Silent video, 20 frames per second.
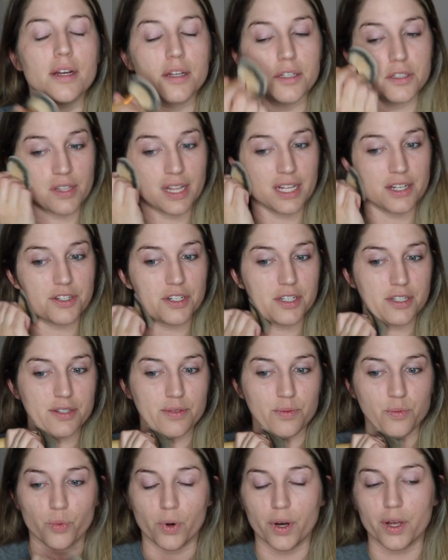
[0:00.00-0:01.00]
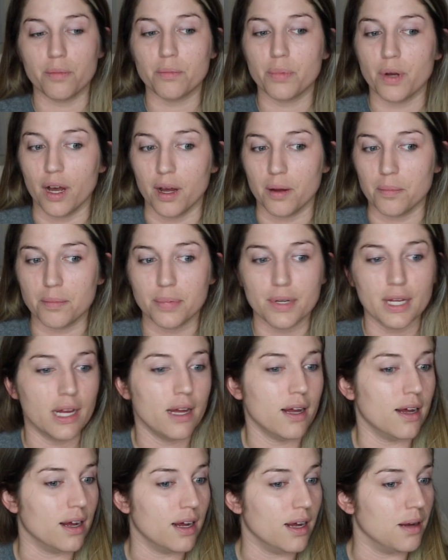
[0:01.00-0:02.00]
So that's just one pump.
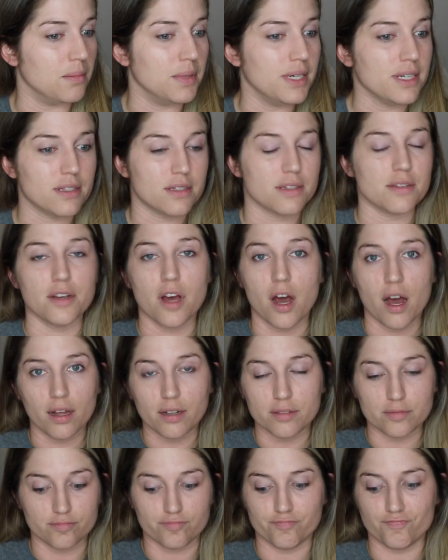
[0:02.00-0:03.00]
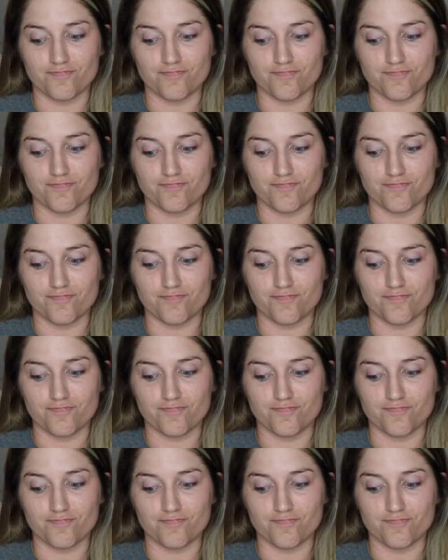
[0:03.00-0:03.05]
It's not